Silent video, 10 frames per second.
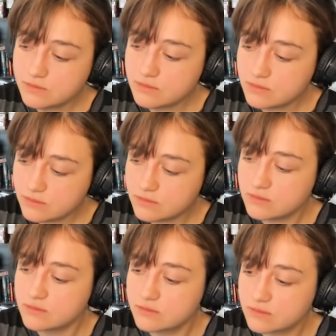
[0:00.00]

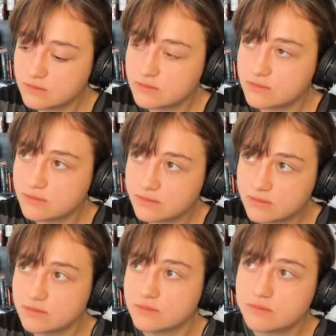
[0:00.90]

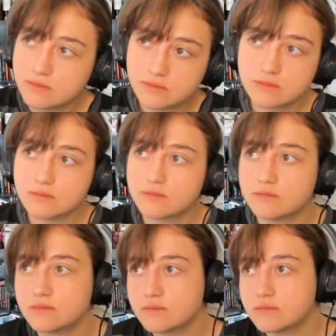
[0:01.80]

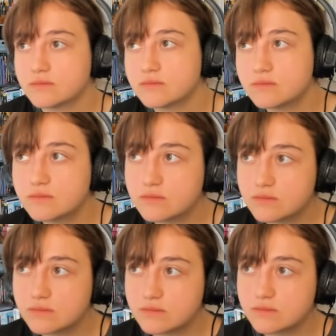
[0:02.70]

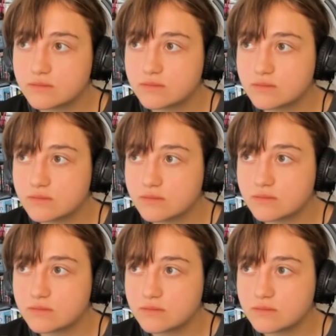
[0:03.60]
(not speaking)